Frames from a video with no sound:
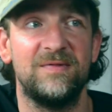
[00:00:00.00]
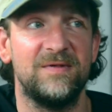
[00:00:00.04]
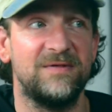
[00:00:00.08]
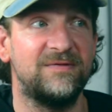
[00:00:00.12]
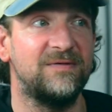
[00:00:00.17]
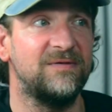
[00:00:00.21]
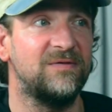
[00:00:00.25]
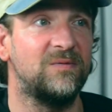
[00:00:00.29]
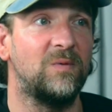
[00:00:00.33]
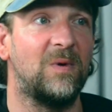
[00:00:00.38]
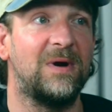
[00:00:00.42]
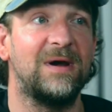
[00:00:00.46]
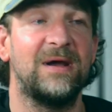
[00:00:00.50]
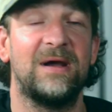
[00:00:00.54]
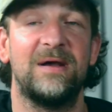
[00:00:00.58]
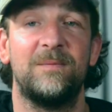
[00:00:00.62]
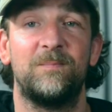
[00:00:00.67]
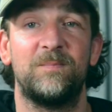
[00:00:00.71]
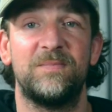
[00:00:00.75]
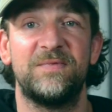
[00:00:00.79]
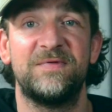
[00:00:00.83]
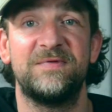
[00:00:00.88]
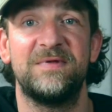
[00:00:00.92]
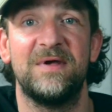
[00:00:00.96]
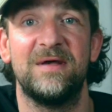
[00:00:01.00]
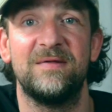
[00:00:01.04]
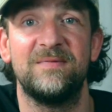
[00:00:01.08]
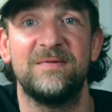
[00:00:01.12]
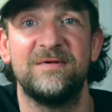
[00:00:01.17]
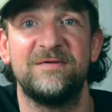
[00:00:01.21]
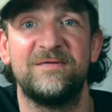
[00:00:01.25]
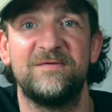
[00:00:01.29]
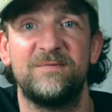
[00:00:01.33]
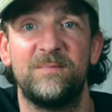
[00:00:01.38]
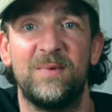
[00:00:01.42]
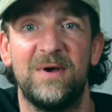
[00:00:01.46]
This is why I set
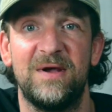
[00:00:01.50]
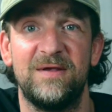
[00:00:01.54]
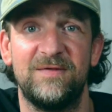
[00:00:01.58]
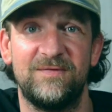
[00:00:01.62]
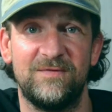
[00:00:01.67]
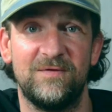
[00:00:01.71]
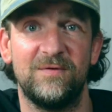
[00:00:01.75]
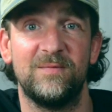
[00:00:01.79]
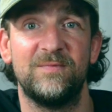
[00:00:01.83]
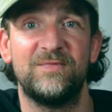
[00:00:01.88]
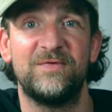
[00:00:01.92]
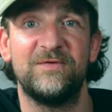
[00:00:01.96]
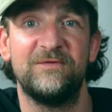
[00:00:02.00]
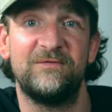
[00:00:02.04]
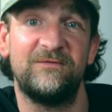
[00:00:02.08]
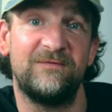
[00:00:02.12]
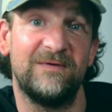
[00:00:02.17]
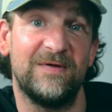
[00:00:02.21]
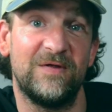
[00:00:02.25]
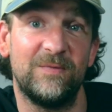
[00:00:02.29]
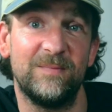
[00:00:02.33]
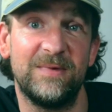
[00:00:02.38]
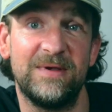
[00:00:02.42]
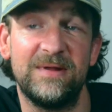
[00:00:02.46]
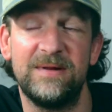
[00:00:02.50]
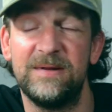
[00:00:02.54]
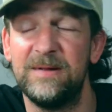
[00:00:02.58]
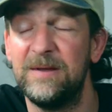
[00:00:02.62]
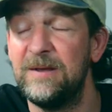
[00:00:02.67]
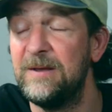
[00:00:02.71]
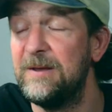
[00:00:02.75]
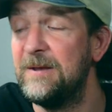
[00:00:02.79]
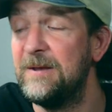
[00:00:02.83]
this space up to film in.